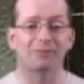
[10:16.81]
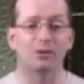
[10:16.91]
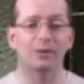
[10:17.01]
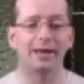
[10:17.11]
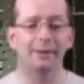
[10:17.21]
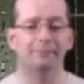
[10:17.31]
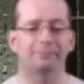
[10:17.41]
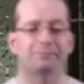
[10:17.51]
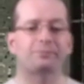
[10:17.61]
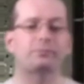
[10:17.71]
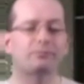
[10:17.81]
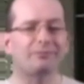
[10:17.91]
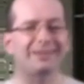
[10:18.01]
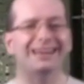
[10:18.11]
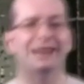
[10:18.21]
Okay?
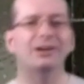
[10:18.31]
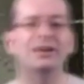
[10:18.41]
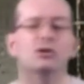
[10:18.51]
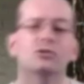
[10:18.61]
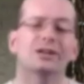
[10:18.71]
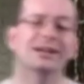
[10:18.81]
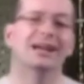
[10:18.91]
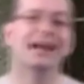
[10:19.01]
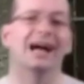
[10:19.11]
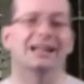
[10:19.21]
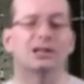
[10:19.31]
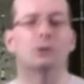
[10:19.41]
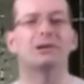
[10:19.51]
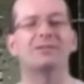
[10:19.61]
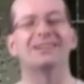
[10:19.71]
Now here's a little
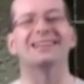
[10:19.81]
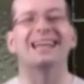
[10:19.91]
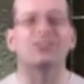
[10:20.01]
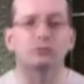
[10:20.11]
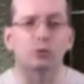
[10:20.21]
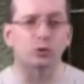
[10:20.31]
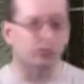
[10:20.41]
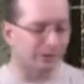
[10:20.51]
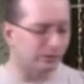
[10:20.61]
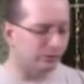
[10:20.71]
bit of a less fortunate